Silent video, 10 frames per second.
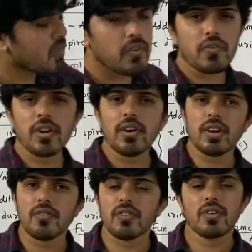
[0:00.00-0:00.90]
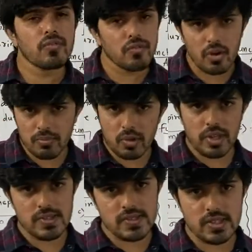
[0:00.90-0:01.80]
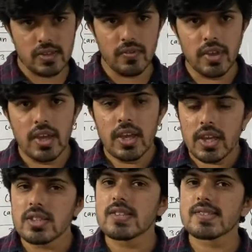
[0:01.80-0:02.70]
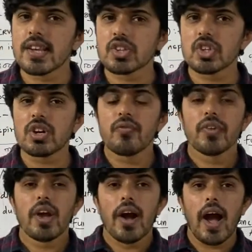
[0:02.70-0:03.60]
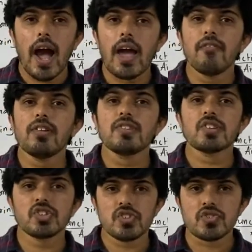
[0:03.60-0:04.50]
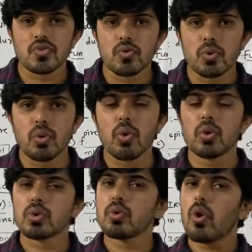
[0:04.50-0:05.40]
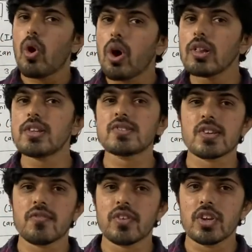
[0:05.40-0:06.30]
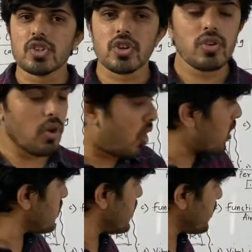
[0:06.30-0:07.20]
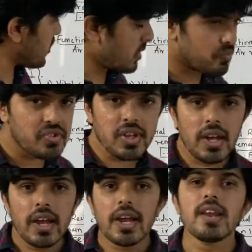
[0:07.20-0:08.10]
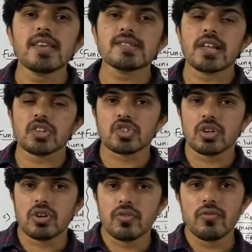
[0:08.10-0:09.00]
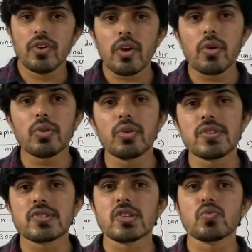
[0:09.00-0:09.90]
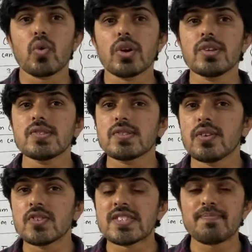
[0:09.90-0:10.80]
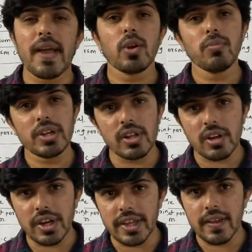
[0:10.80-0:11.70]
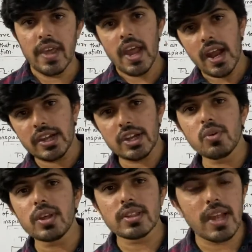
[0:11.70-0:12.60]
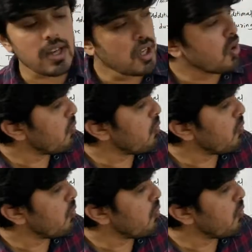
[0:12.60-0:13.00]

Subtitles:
different formulas here. In this lecture, I will suggest you to go through all this definition, all the terms. In next lecture, we are going to discuss what is spirometer reading, and during that